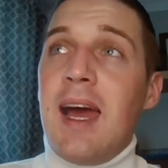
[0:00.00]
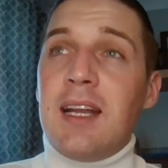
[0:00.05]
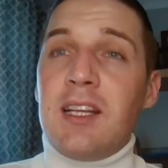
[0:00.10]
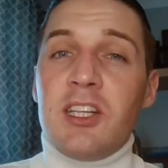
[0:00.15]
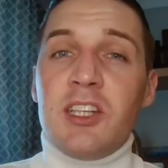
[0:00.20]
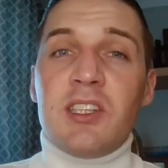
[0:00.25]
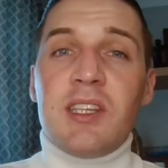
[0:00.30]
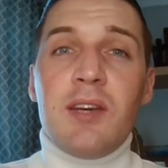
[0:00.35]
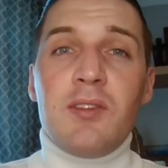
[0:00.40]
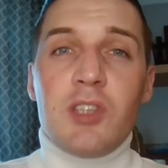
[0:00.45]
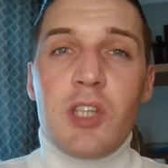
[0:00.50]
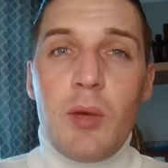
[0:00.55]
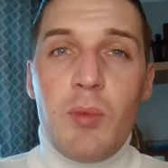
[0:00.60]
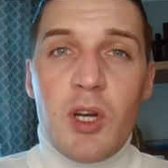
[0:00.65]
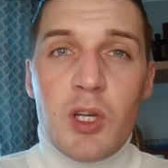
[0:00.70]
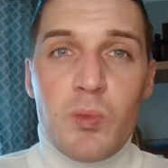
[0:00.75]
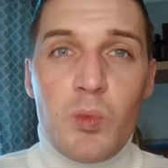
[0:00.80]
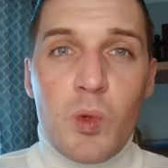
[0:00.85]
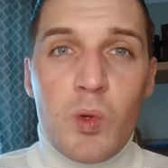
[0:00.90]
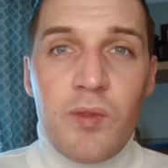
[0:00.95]
it just gives so
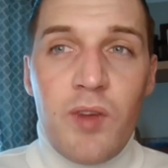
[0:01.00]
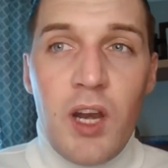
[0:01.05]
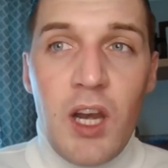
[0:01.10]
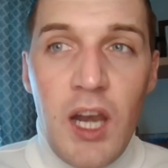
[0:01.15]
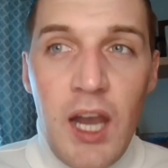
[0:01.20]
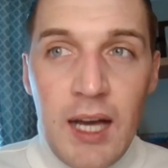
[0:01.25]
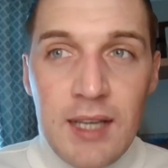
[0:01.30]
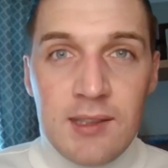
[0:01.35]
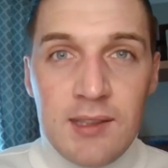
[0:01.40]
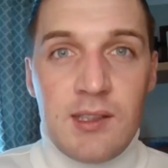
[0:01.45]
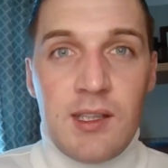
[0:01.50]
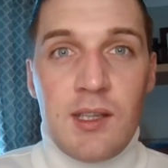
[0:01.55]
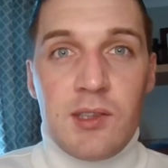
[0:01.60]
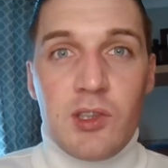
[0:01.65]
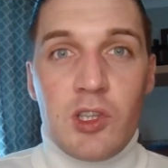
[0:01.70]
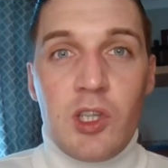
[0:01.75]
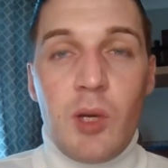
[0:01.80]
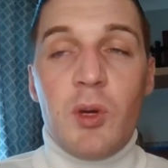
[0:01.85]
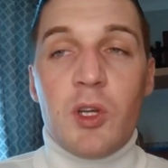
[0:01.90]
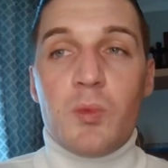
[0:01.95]
much more of a luster,
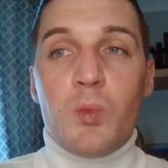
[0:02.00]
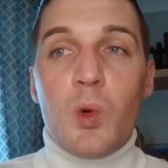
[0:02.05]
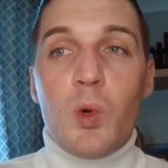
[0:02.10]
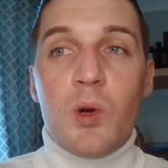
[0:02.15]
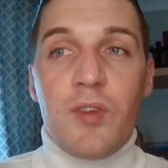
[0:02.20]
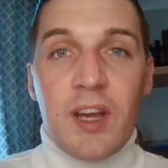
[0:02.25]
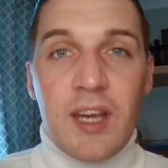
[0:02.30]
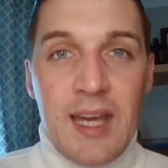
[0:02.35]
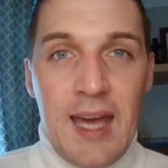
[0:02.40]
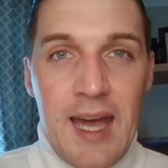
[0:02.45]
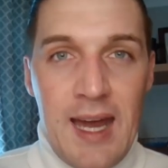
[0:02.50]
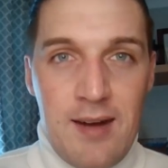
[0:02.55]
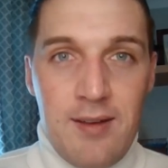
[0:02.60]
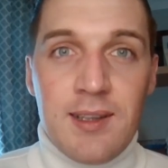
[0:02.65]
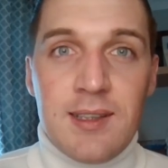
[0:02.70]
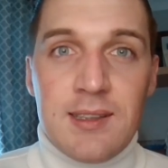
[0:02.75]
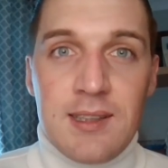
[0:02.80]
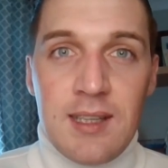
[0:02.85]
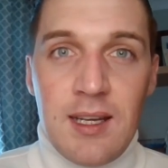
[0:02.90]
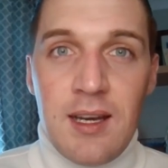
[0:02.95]
so much more of a
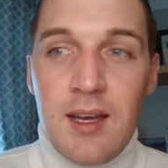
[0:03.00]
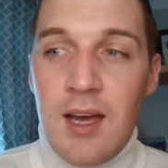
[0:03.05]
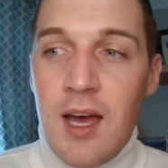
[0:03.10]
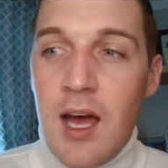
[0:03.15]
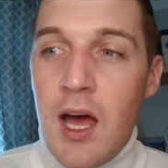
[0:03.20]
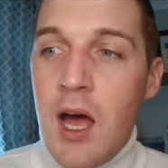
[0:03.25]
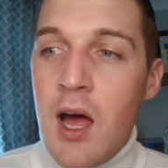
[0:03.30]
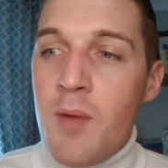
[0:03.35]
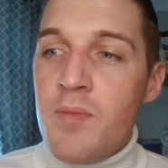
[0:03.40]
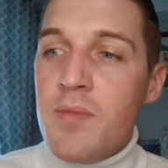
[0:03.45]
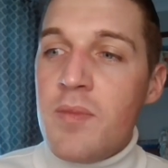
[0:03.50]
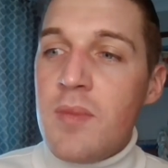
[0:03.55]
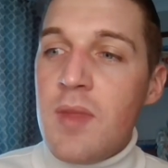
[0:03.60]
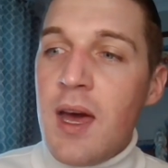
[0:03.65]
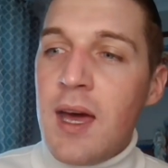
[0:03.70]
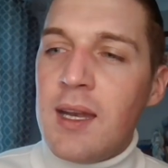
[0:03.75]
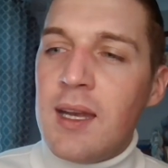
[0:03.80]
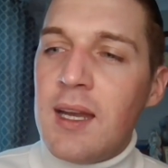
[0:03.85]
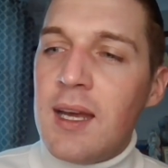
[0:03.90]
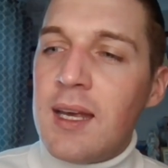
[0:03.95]
character. Um,
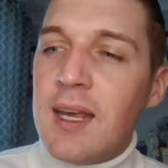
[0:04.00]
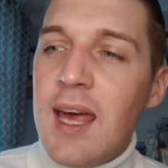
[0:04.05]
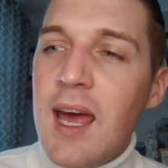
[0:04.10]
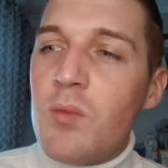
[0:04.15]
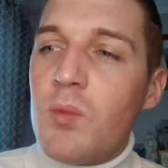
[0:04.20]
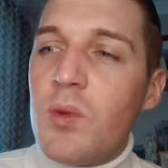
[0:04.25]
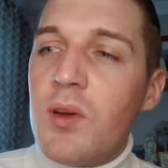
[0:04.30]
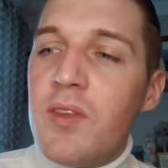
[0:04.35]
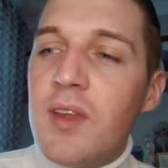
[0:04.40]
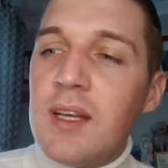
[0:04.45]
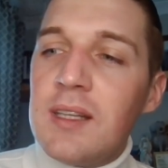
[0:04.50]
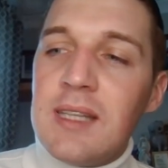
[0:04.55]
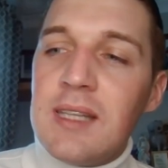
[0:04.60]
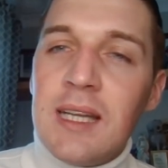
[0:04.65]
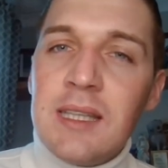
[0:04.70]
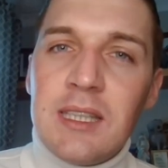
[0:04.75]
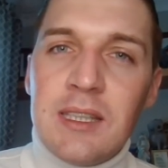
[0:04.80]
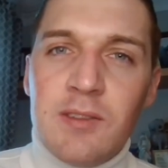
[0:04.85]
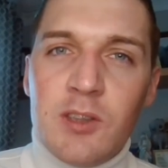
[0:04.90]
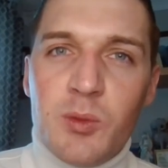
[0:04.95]
and again, with the
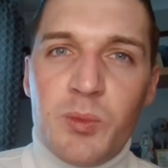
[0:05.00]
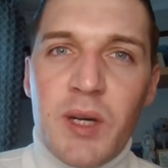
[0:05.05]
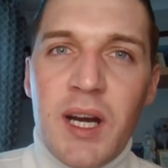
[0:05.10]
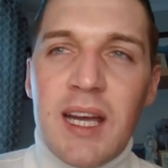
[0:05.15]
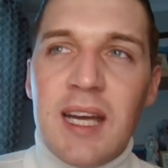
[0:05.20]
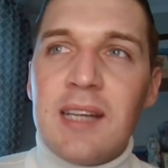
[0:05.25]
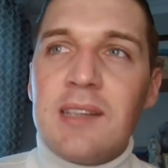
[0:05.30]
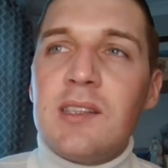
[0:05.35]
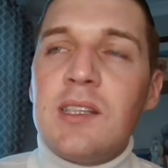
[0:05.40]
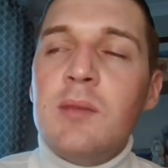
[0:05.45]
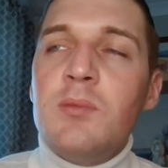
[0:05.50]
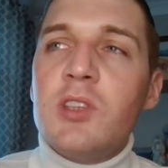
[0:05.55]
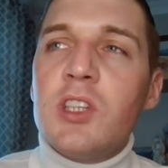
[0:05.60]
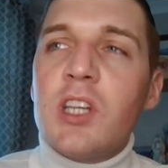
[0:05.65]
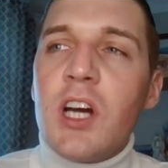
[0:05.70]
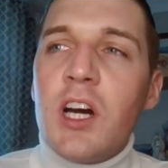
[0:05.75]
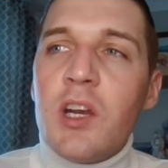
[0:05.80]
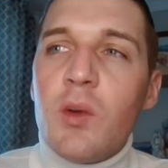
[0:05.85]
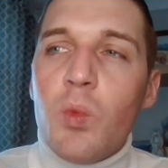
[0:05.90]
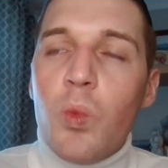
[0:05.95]
intensive spray, it seems
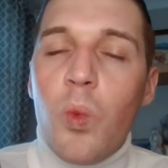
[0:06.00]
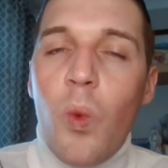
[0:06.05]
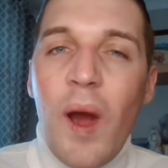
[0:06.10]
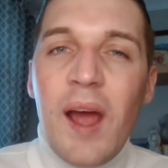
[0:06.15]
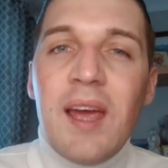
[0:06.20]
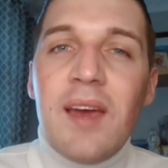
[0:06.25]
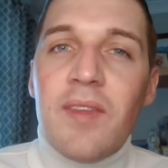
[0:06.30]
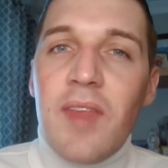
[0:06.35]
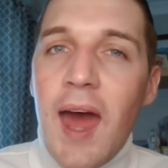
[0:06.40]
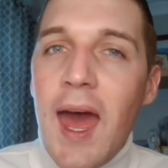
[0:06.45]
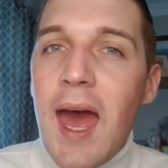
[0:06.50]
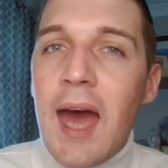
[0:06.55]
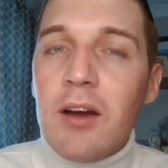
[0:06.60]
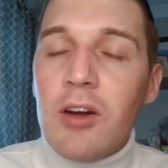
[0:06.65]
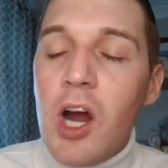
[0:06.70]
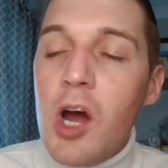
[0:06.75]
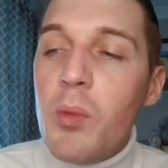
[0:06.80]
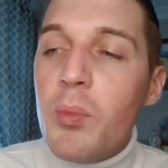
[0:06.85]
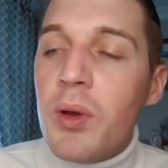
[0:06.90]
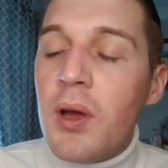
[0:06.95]
to kind of wake the
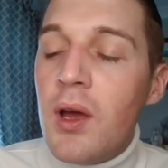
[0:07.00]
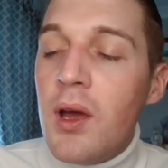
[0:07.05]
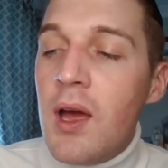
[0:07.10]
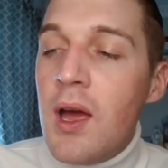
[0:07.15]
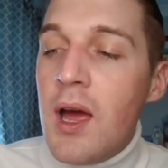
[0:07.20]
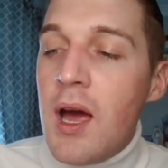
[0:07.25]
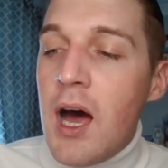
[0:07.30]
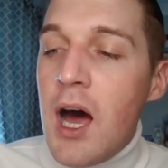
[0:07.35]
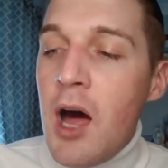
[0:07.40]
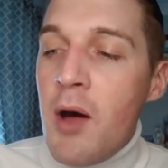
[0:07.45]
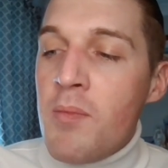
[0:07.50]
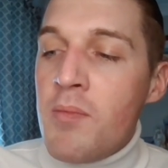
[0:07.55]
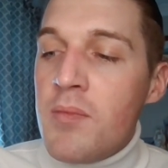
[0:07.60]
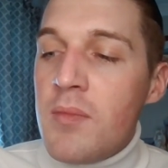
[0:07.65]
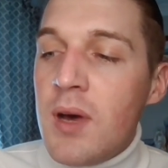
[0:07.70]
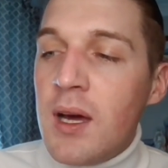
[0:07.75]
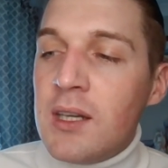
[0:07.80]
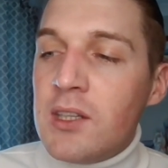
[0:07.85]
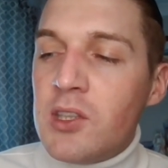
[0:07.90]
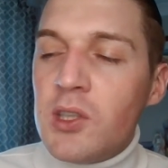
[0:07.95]
hair up.
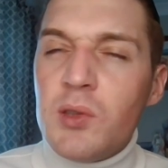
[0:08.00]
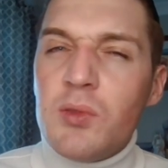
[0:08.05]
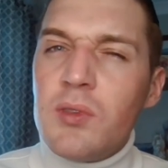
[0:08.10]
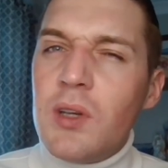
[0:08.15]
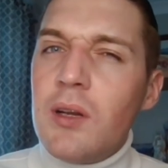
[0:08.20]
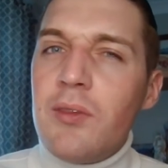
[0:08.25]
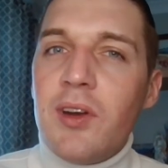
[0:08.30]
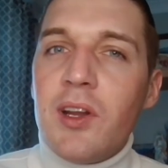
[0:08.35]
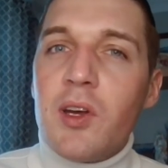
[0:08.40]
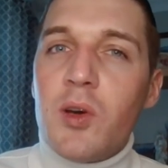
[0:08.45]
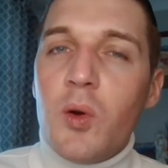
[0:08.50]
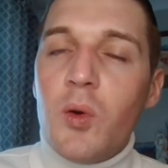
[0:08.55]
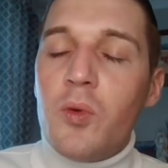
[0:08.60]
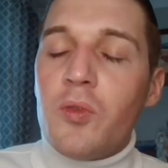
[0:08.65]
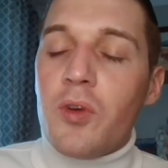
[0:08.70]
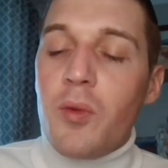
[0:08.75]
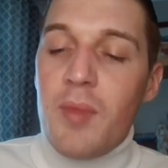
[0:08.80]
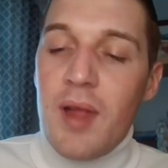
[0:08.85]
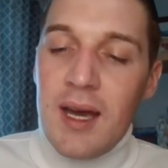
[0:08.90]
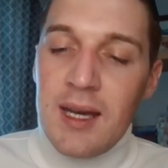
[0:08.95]
Um, and it's just really, really
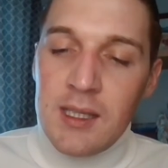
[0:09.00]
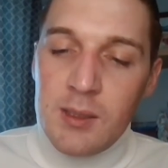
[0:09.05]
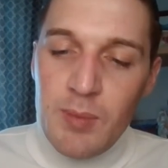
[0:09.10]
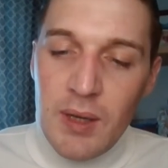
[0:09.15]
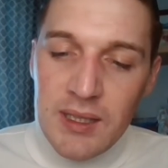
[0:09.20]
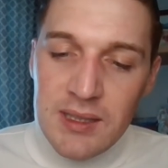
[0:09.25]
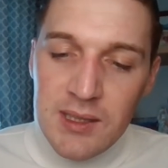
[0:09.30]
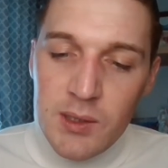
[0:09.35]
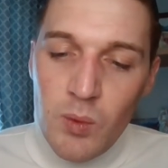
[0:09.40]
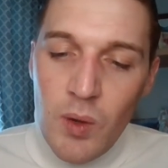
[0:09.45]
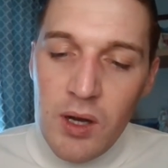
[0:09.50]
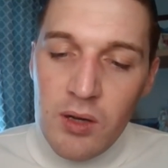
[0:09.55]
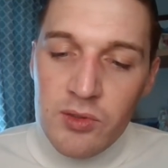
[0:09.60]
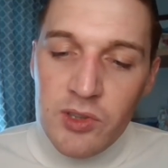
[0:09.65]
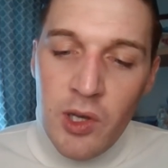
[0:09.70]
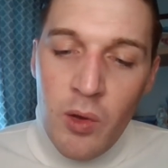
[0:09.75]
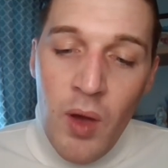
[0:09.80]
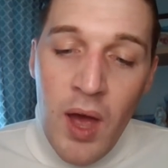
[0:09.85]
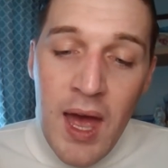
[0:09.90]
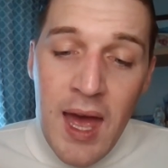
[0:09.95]
cool from that aspect as well.
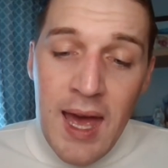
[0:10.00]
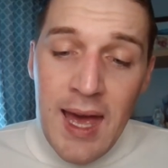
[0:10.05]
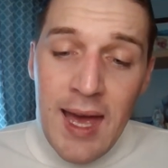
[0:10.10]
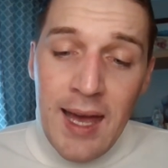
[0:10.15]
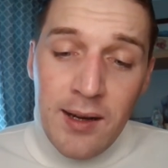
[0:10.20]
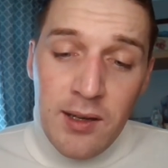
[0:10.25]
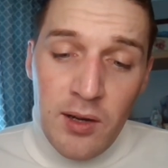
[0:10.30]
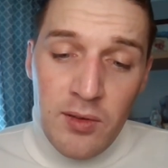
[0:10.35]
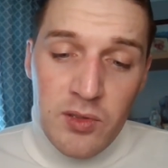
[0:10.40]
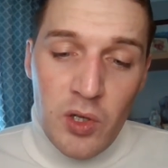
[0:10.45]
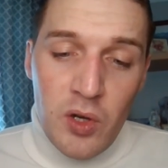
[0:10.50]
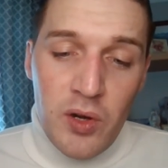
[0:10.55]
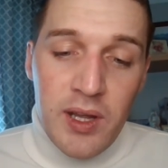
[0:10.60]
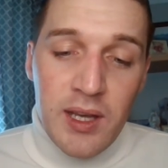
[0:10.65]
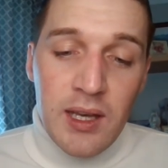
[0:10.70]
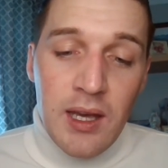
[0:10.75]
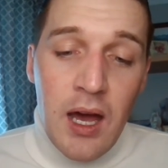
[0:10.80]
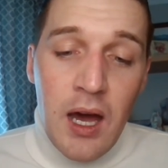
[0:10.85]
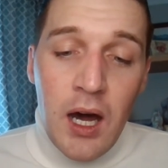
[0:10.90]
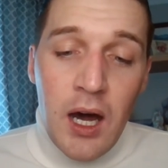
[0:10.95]
So hair growth
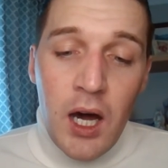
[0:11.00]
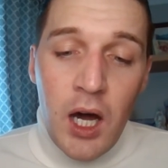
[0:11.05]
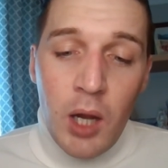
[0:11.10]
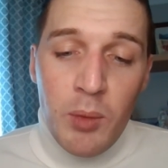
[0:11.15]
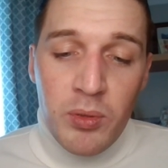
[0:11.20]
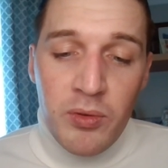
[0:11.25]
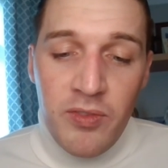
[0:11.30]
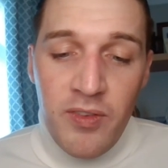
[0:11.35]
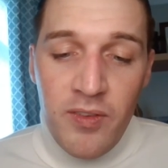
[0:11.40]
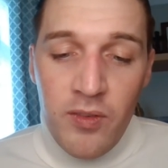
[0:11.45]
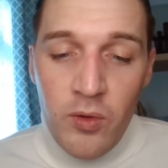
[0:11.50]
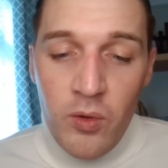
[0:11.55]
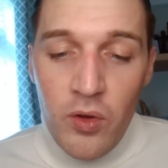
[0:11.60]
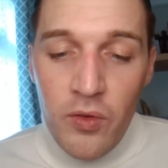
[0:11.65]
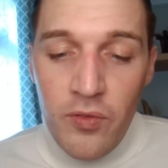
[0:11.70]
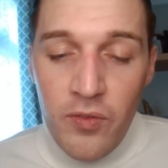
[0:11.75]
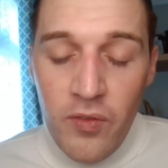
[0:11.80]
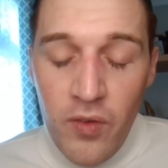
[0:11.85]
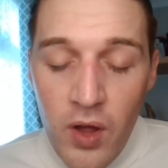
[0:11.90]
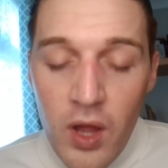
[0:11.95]
tonic, high
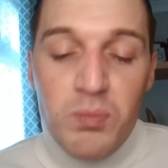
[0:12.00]
performance.